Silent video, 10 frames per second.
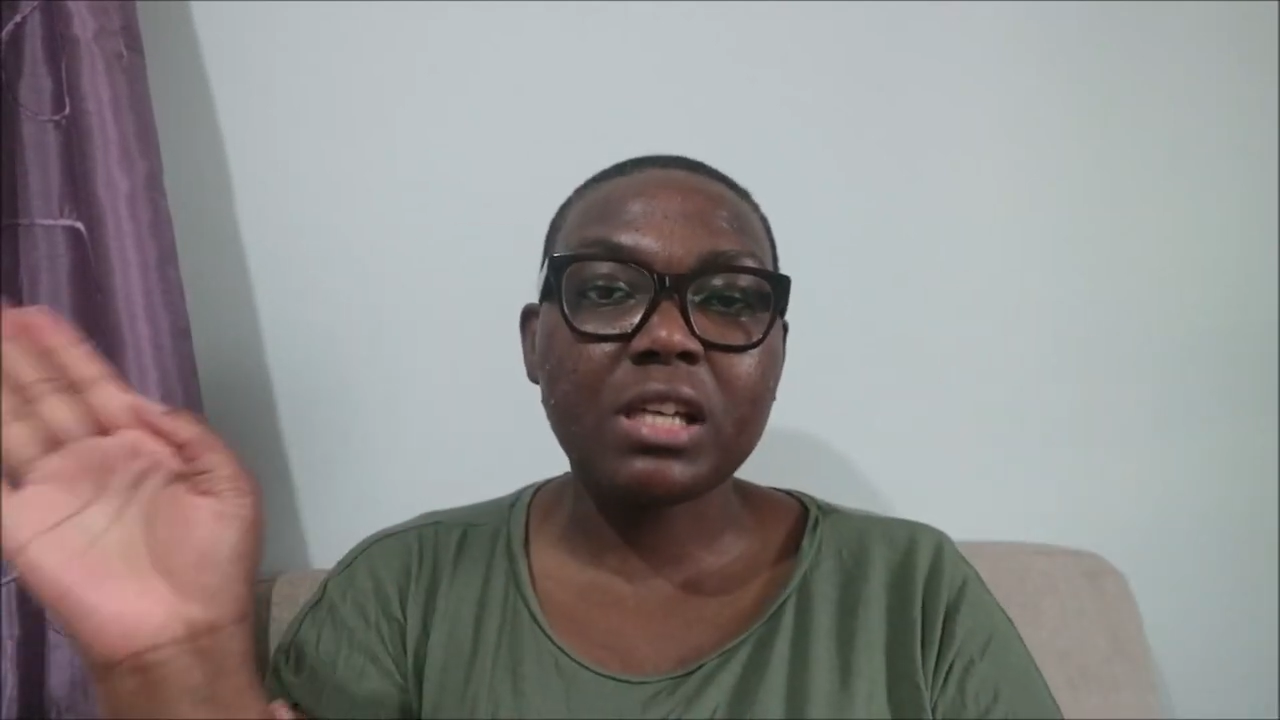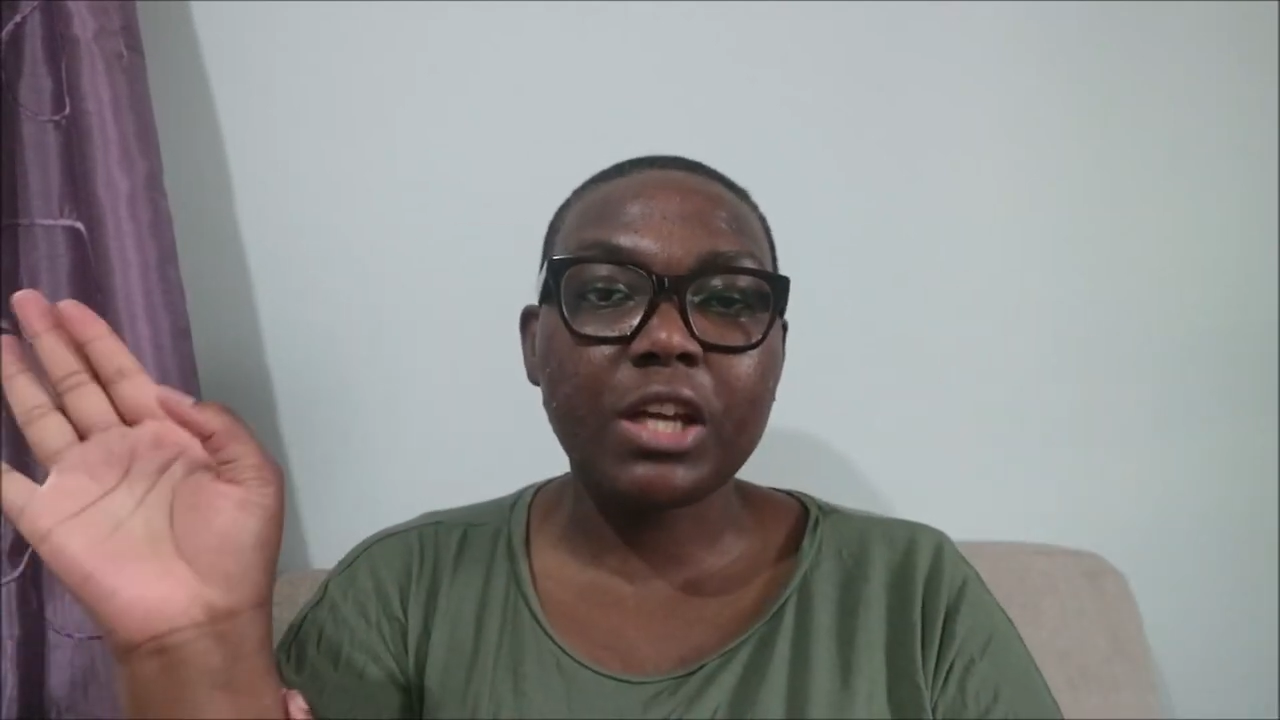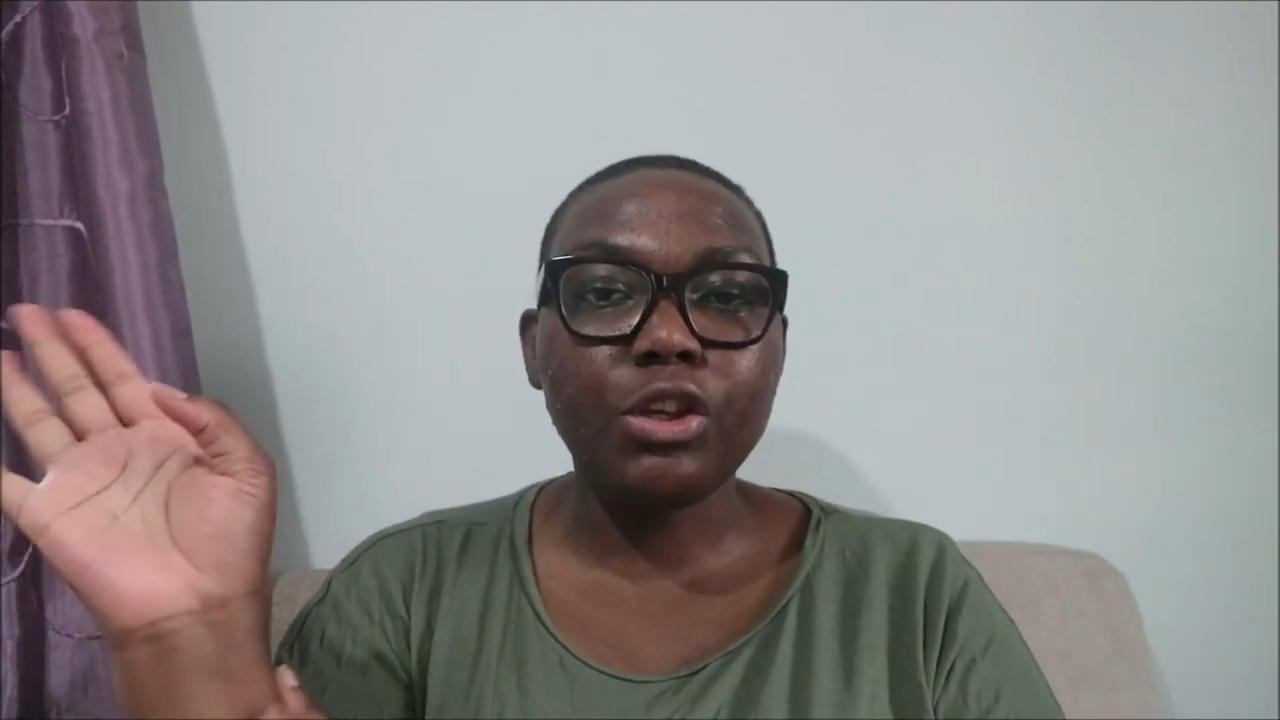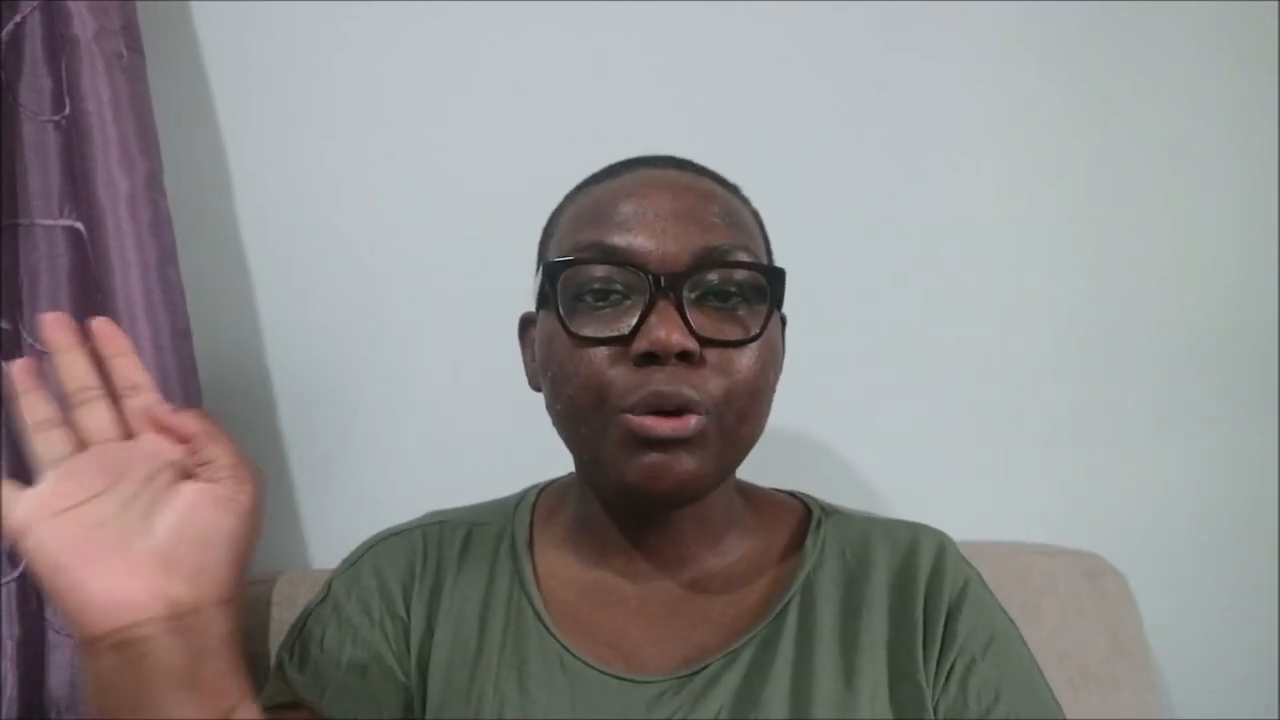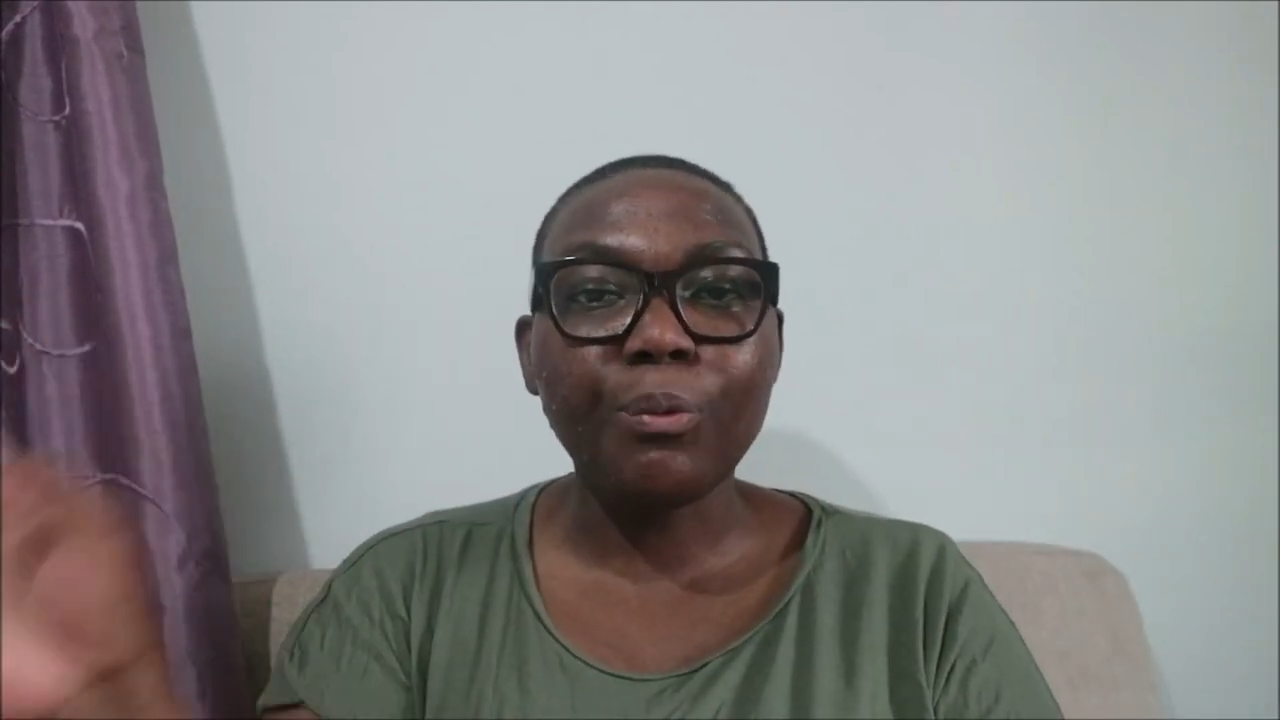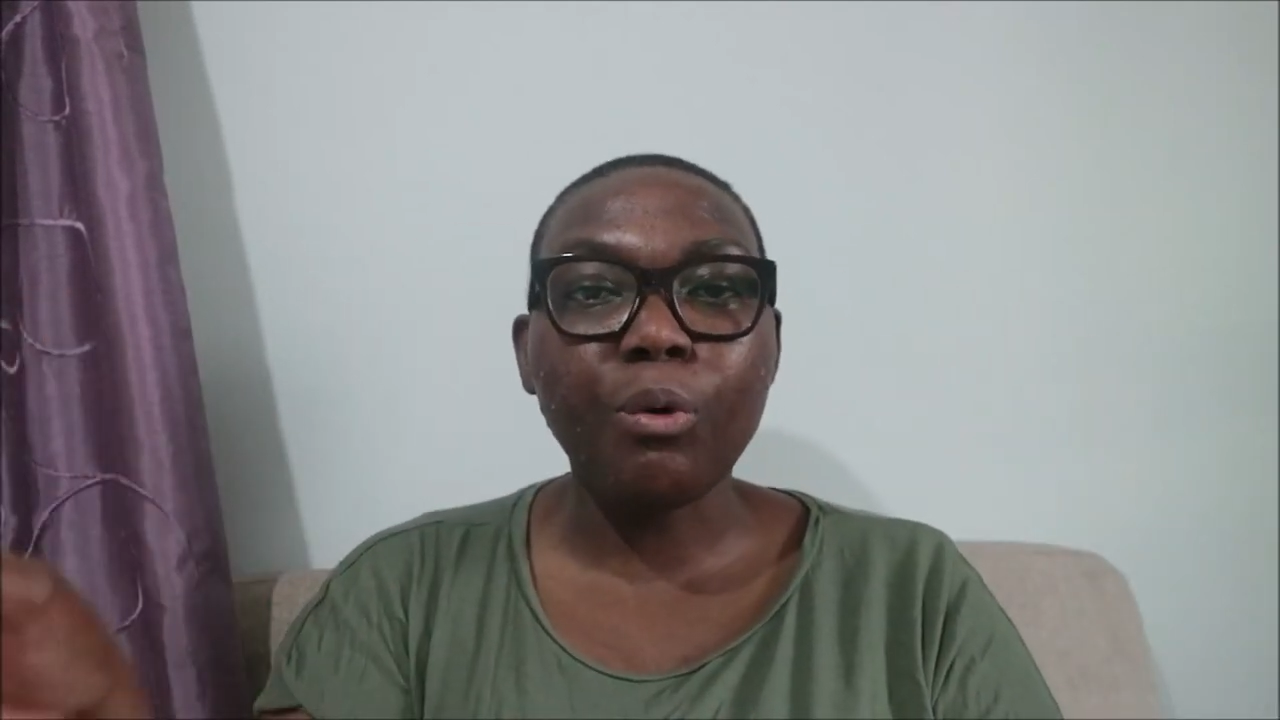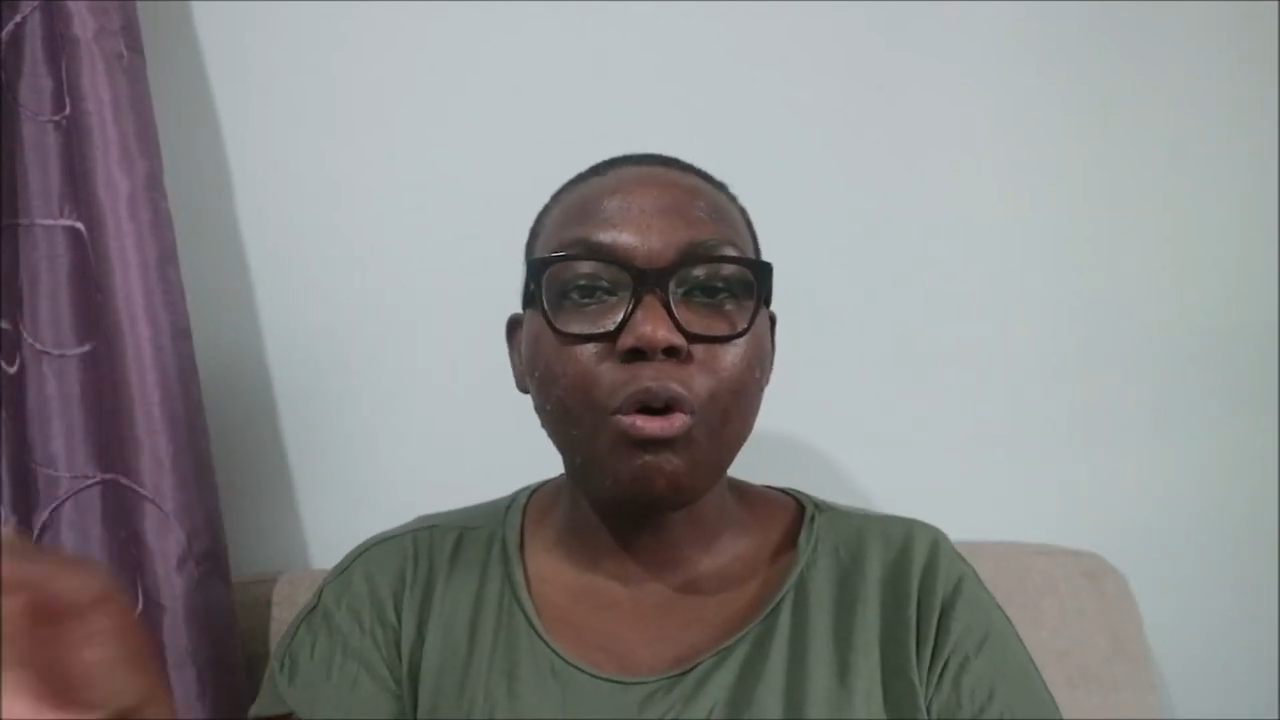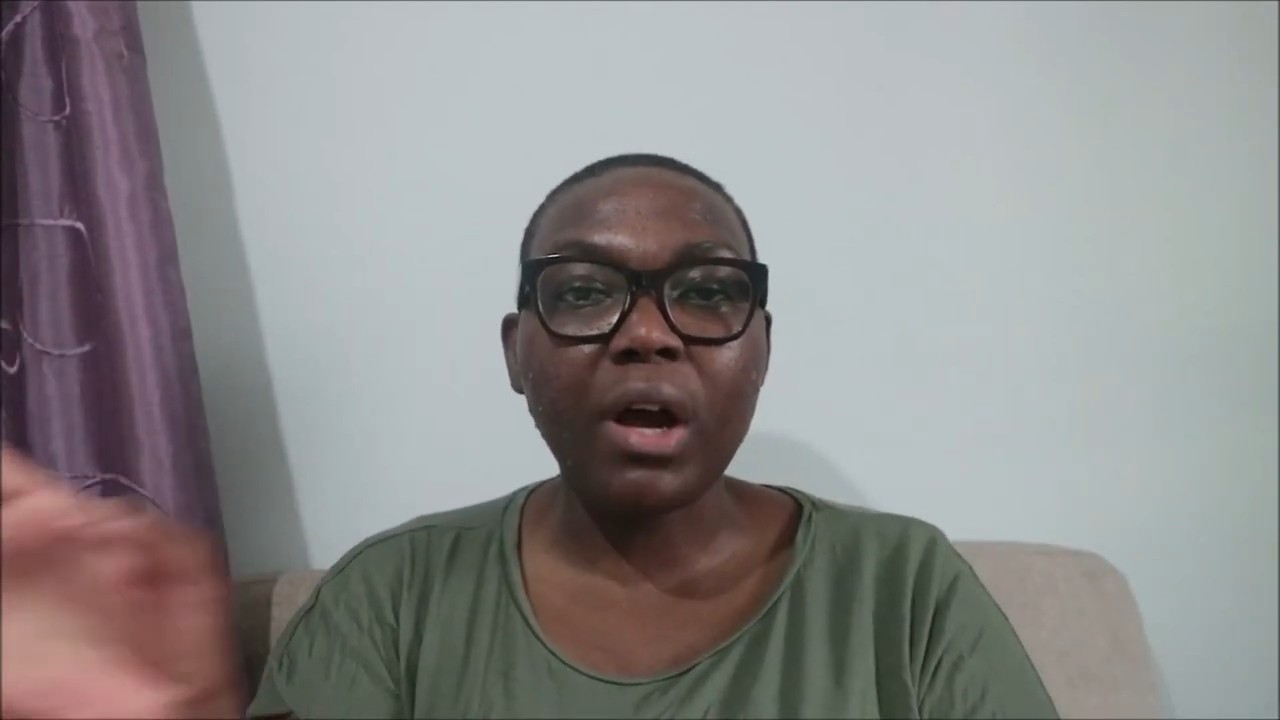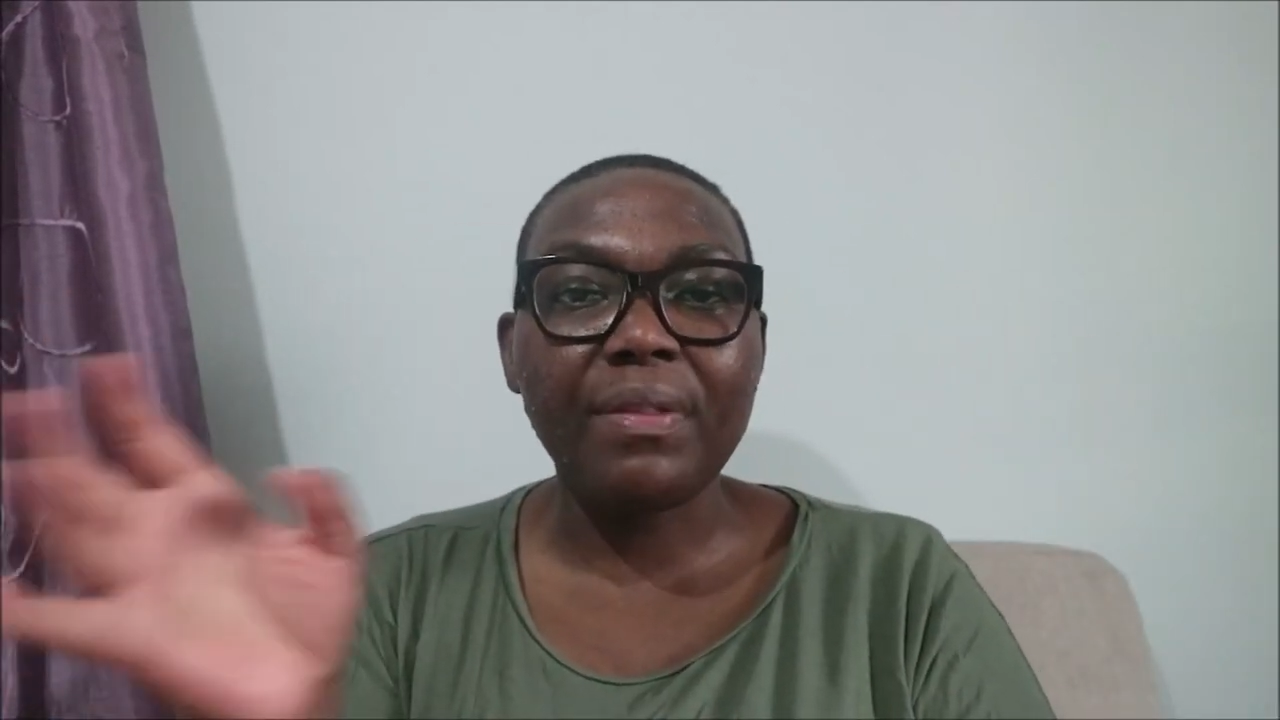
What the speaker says: can you walk,